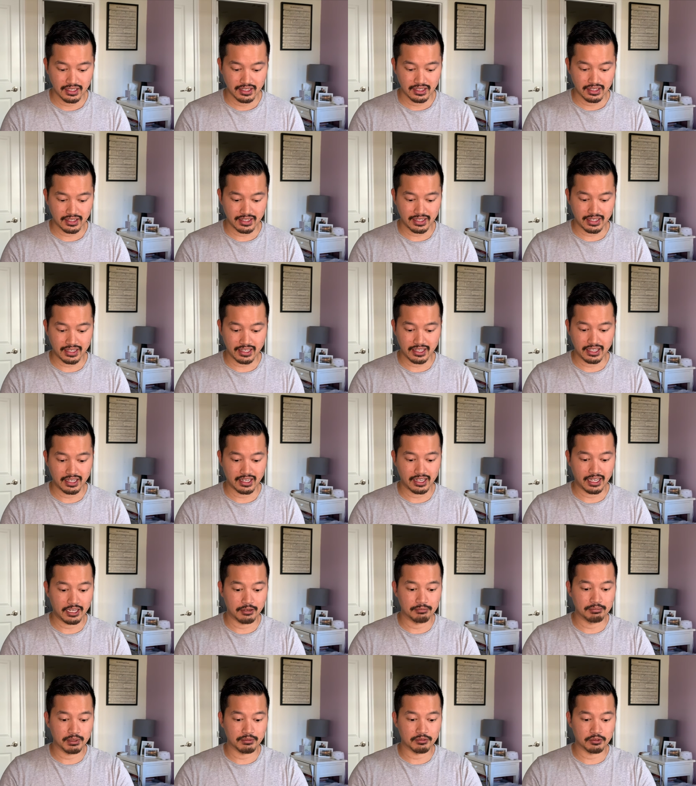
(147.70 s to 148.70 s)
like,
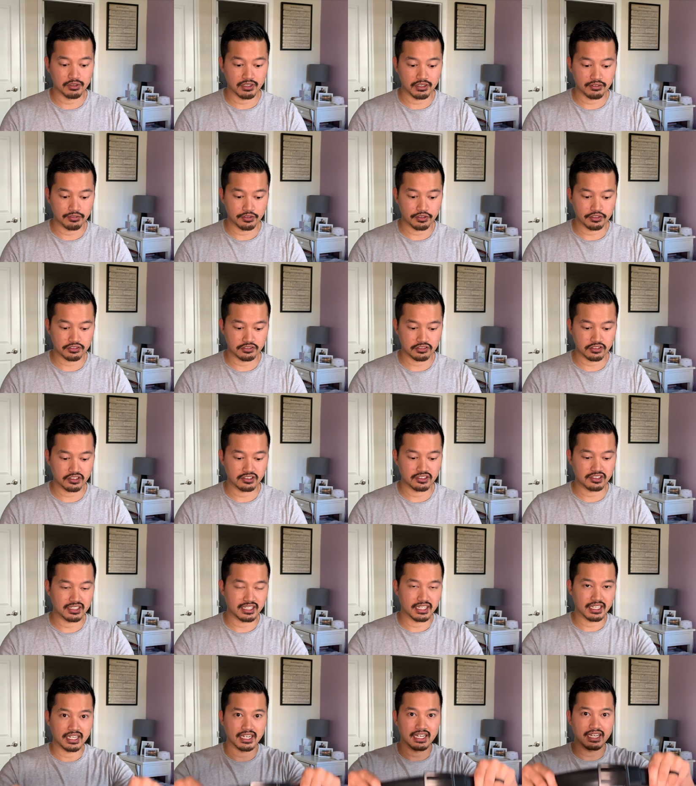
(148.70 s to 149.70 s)
I remember when I first
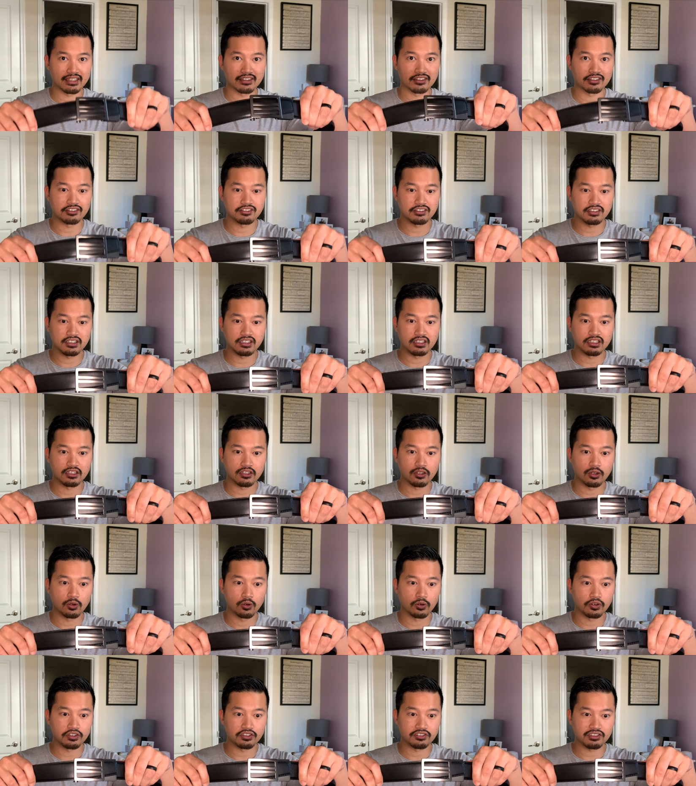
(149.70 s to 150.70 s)
started, I got this uh,
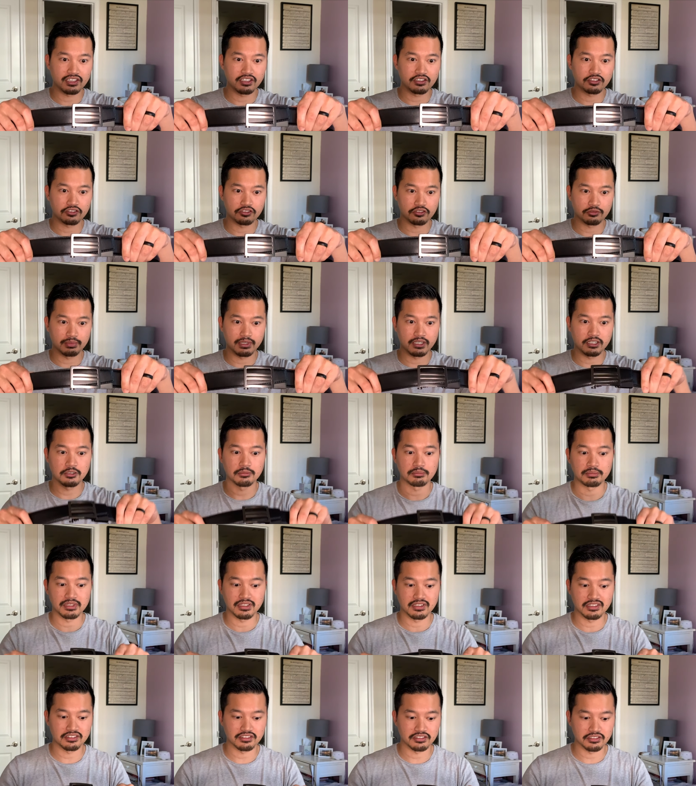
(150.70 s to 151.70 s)
Kore Essentials belt
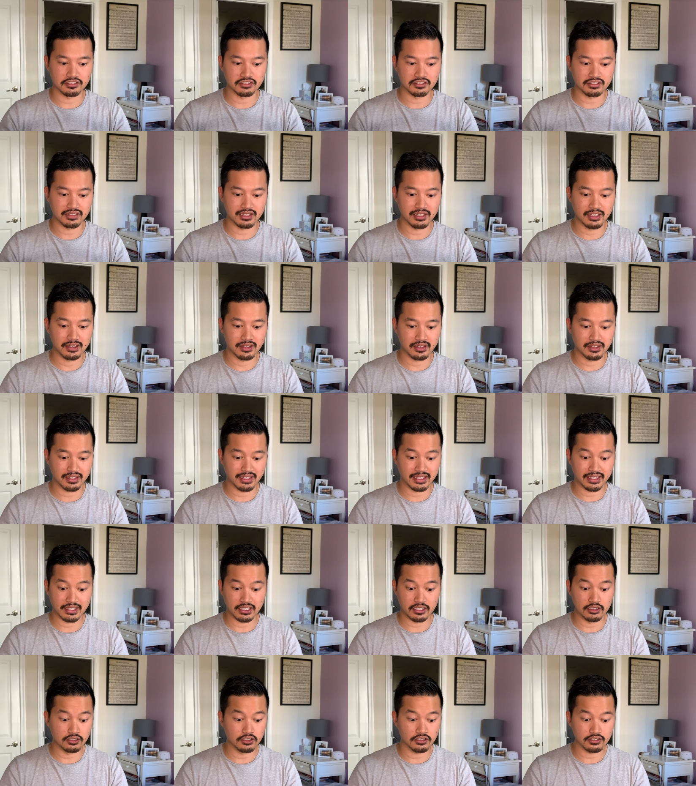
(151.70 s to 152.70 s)
because it was,
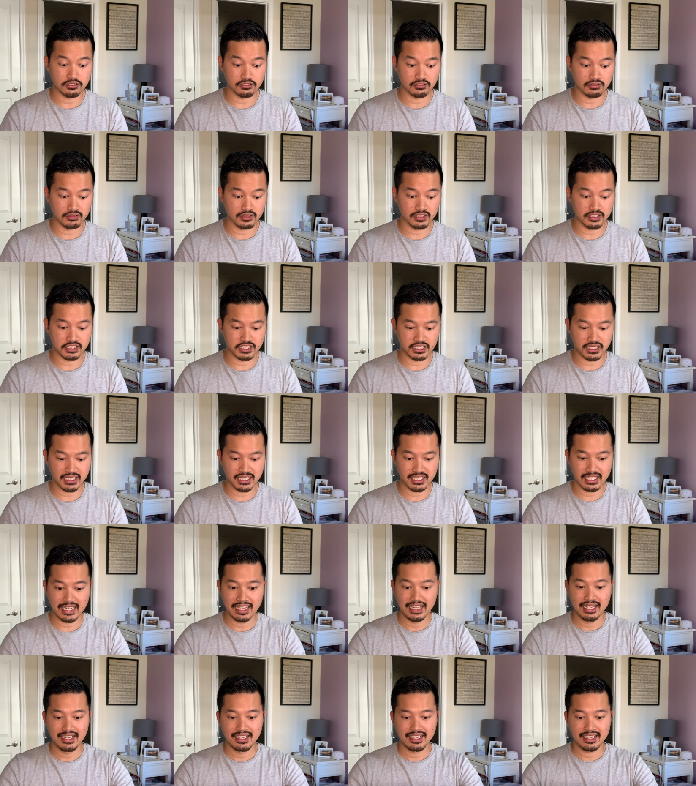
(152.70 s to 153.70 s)
like, it looked
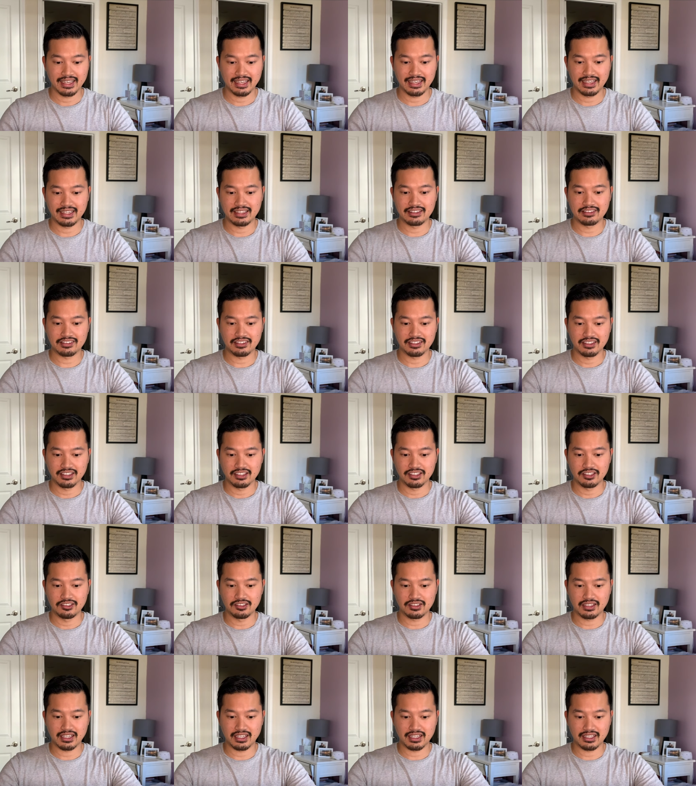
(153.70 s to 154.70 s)
legit and
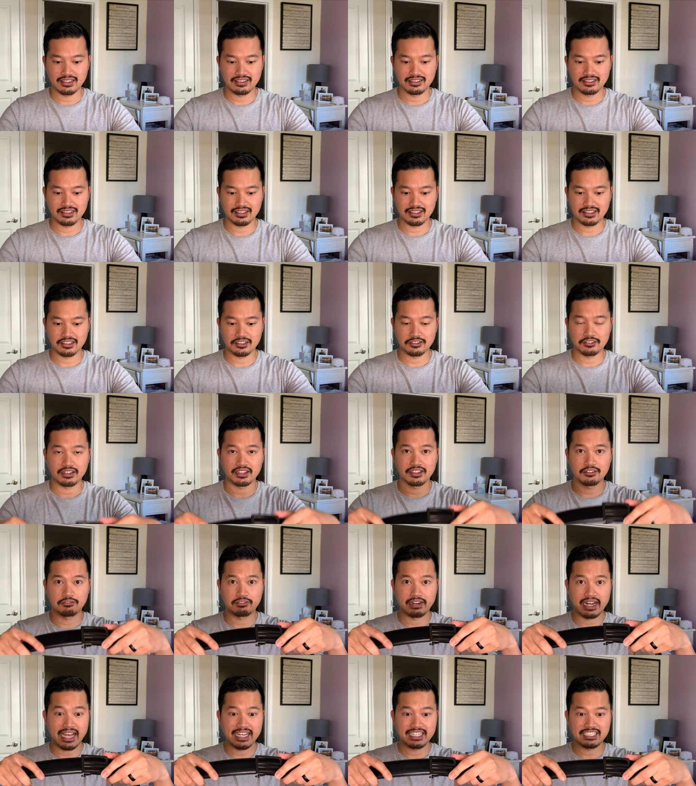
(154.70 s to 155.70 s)
you can uh,
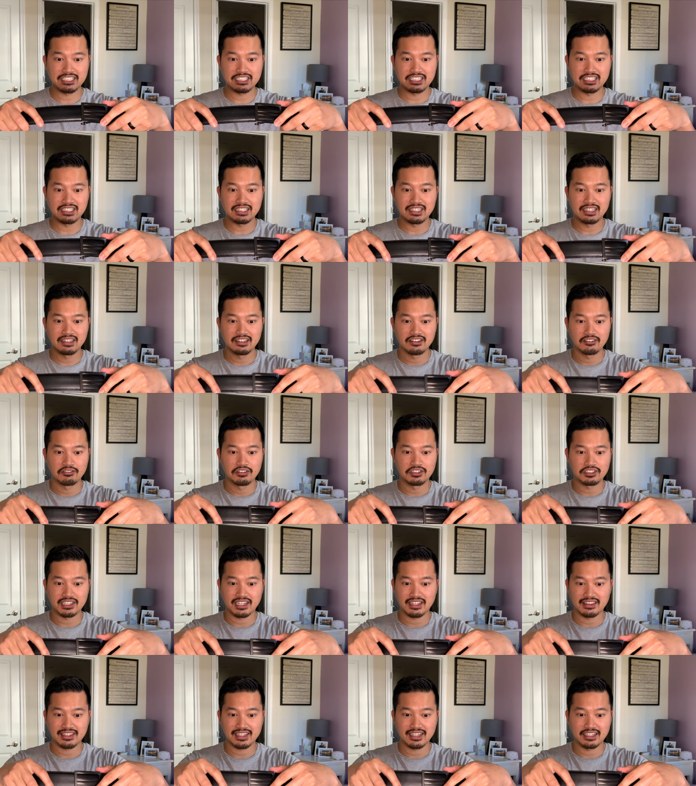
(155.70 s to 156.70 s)
ratchet it, which
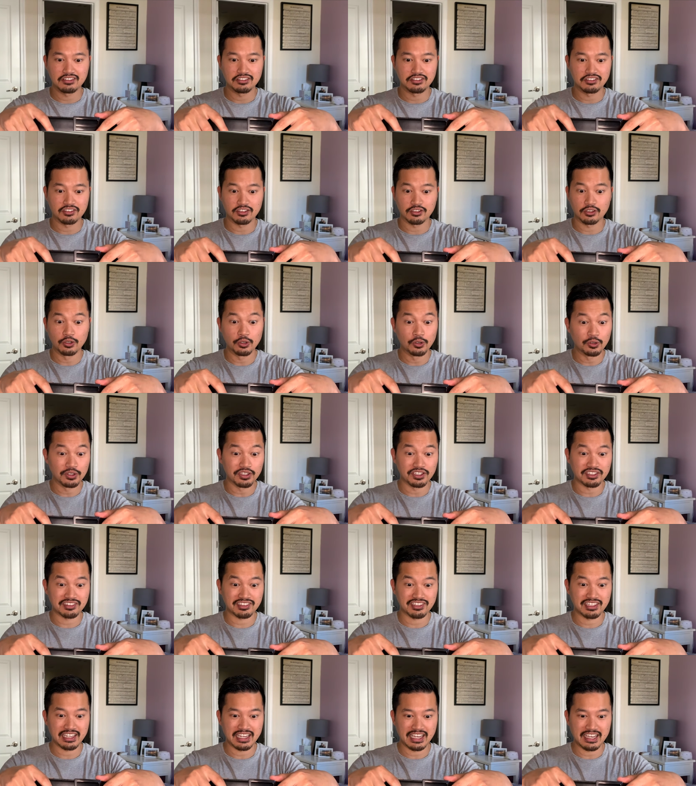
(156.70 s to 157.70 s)
I thought was the
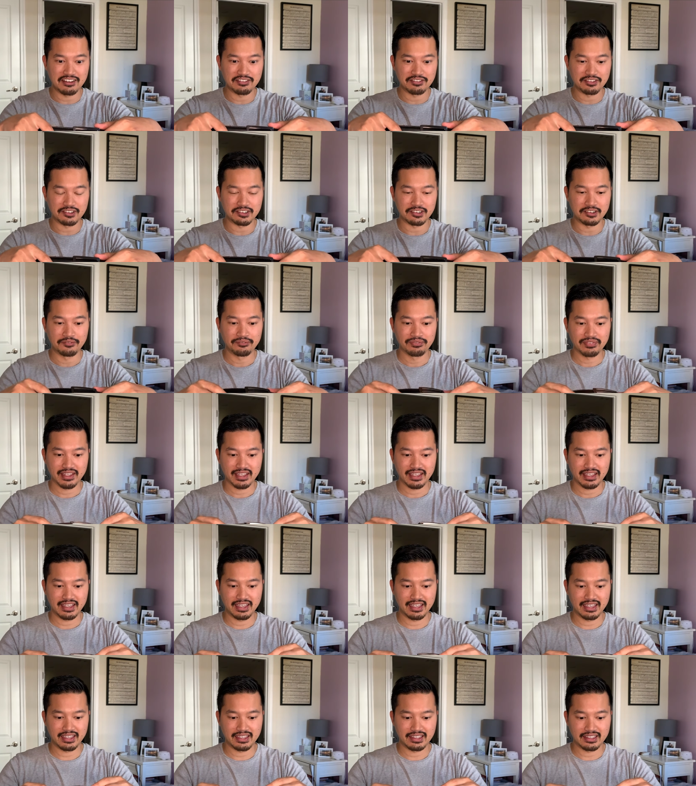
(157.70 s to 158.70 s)
coolest thing ever.
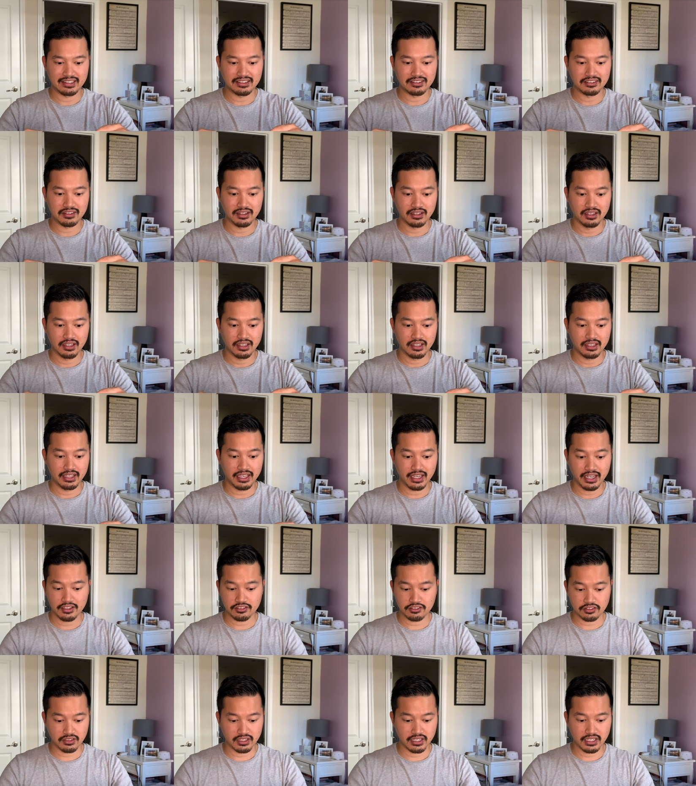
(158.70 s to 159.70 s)
And
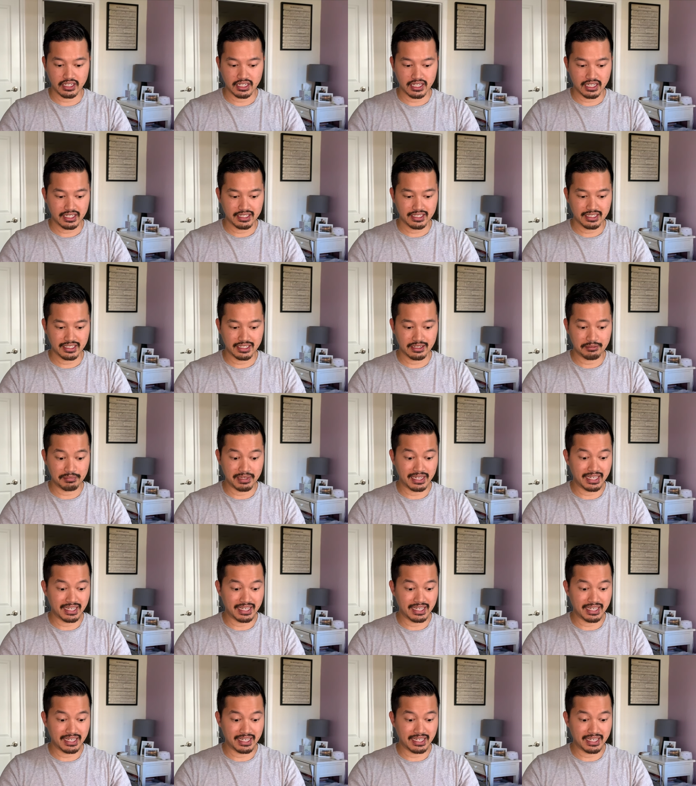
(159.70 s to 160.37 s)
yeah, so I got it. I mean,